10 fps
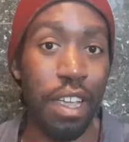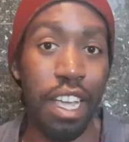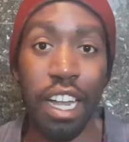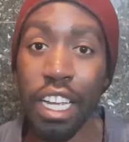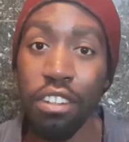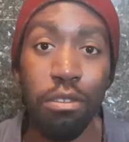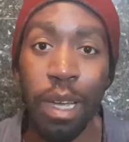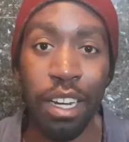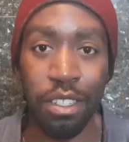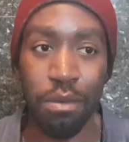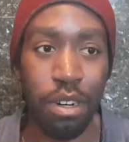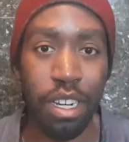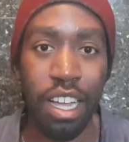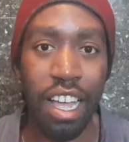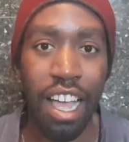and I go back to work,
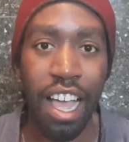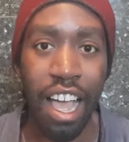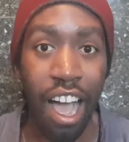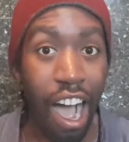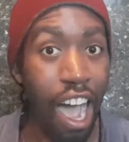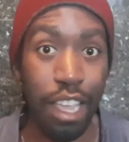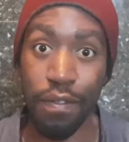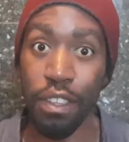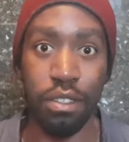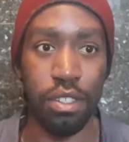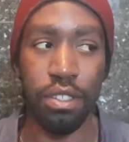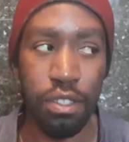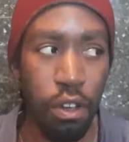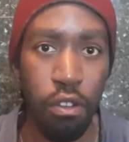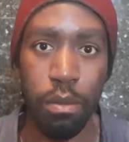I feel
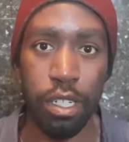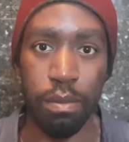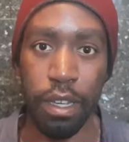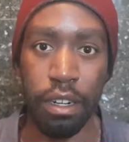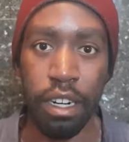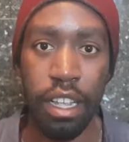so much better.